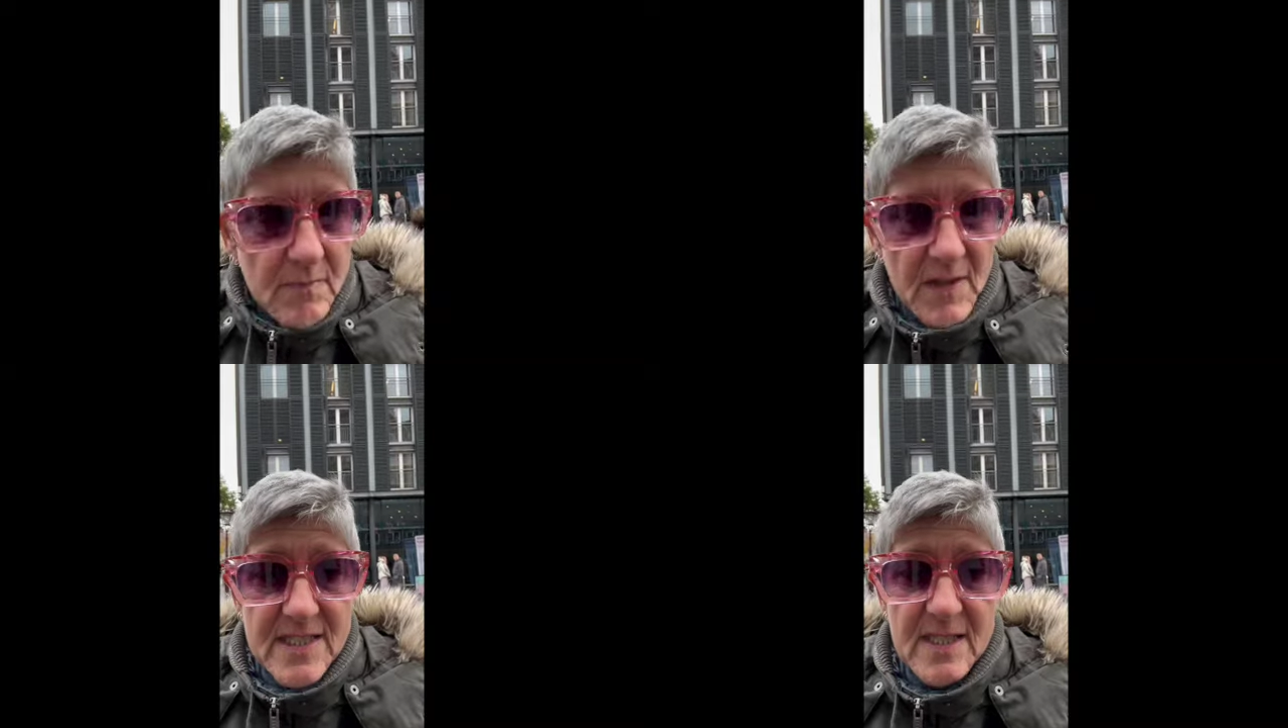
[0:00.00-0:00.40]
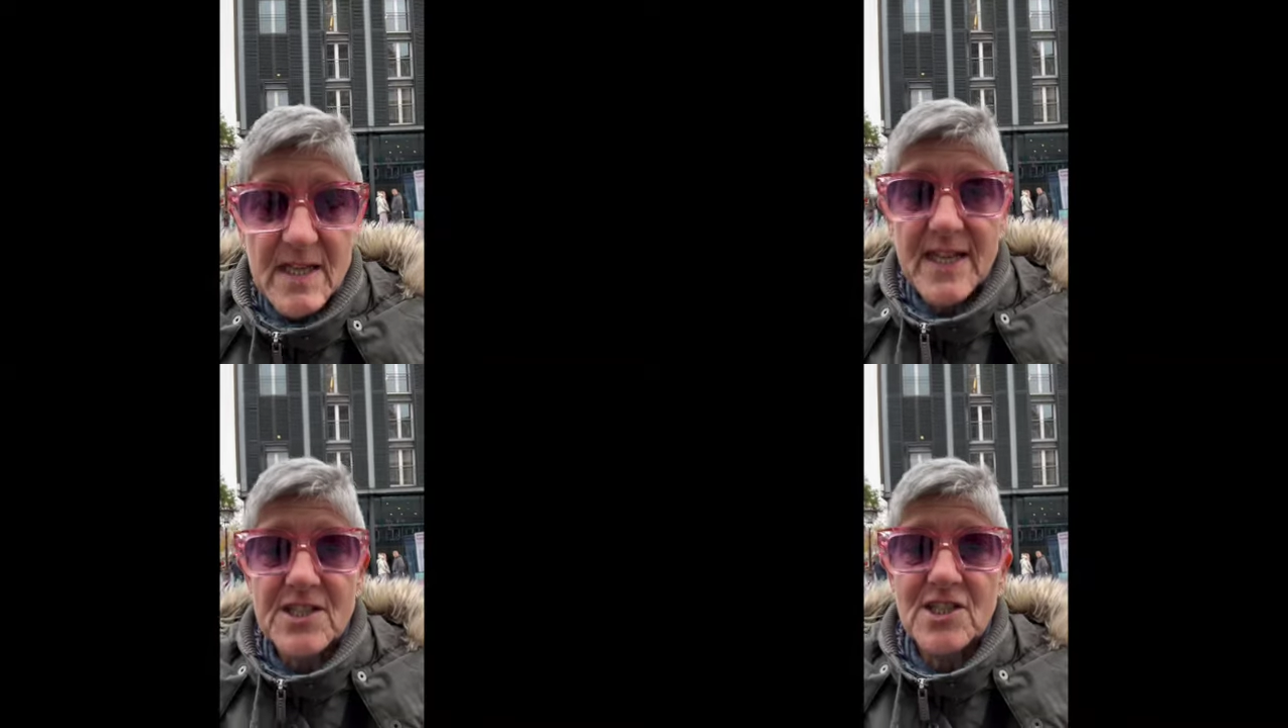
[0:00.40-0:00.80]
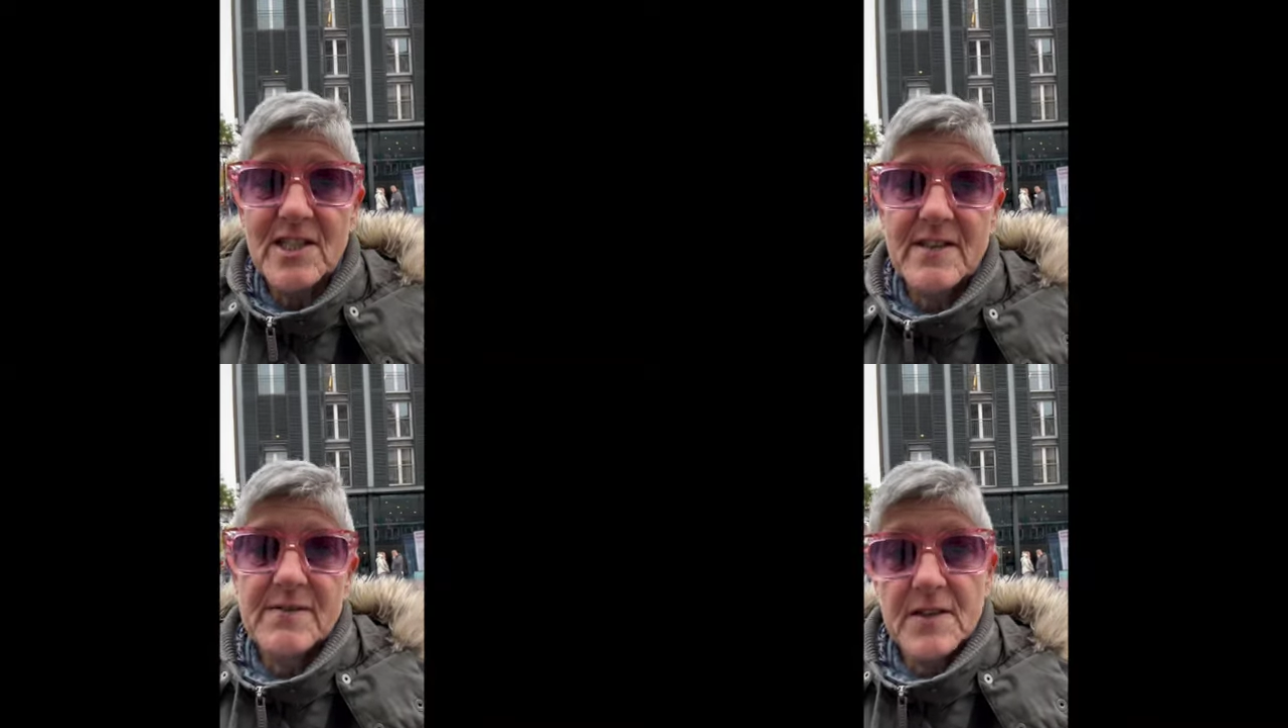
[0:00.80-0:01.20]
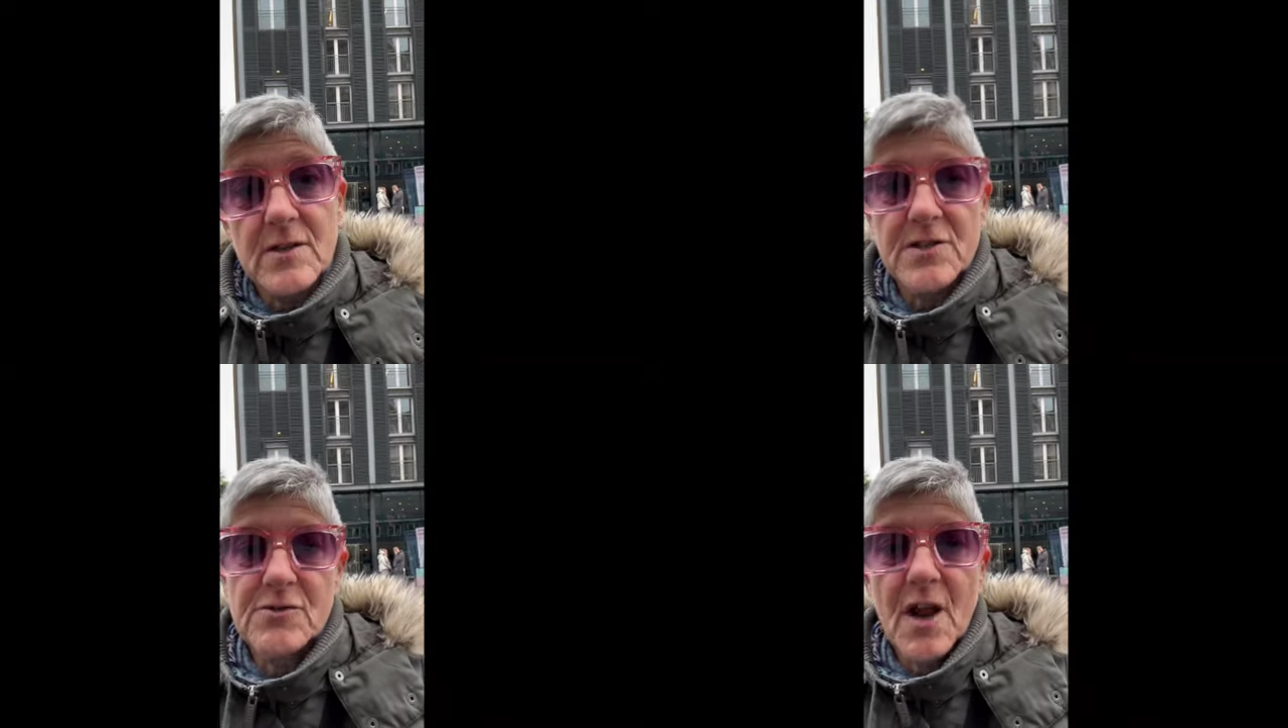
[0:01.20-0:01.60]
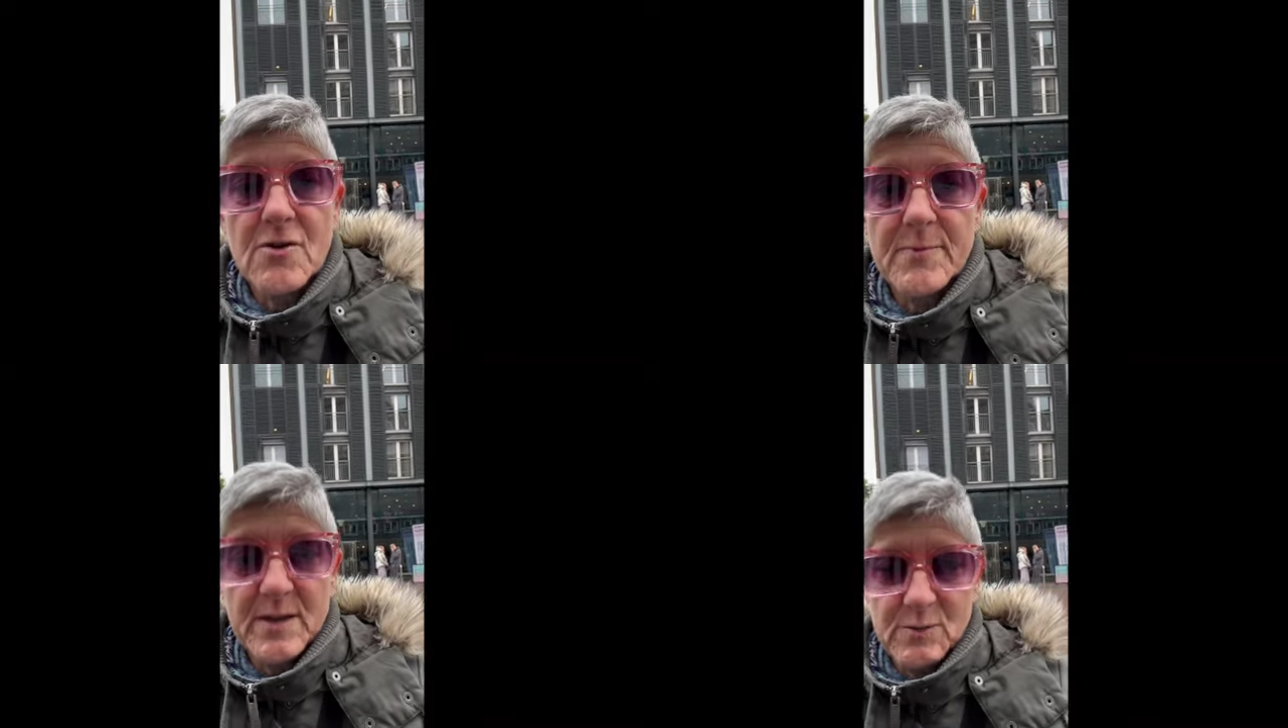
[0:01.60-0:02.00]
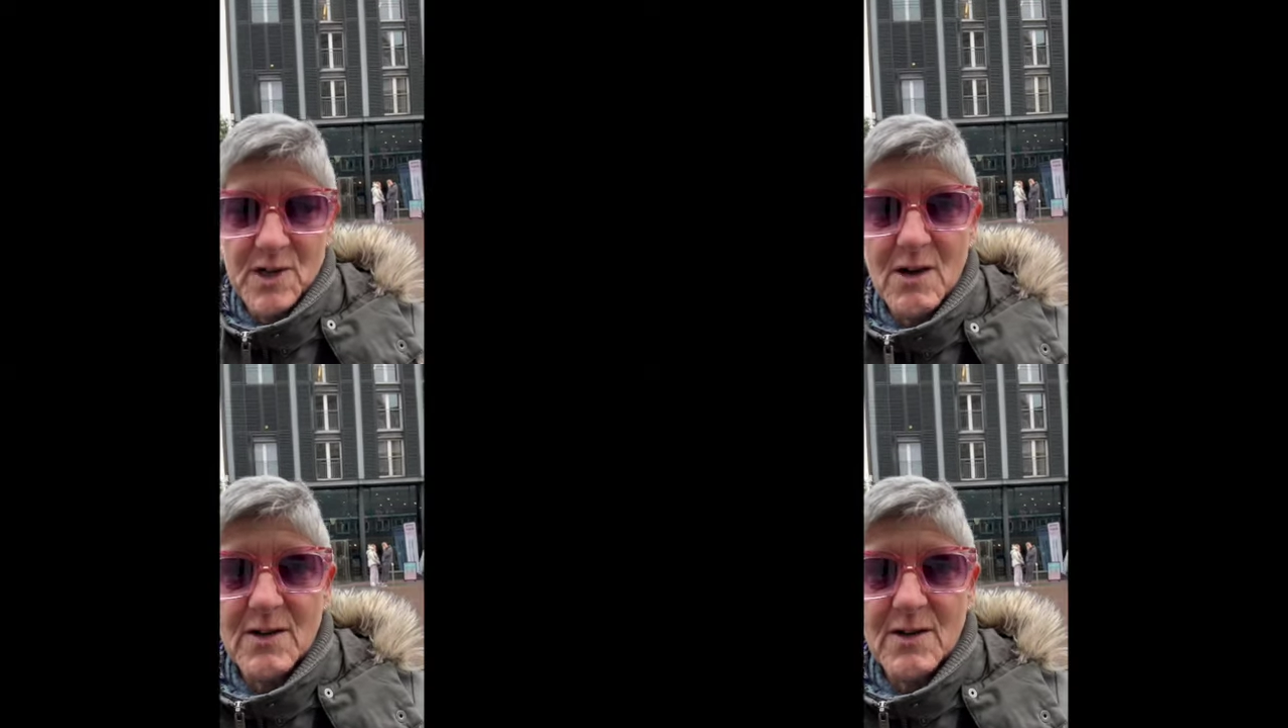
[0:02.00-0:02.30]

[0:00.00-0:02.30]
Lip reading: As I actually, for those who know me will know,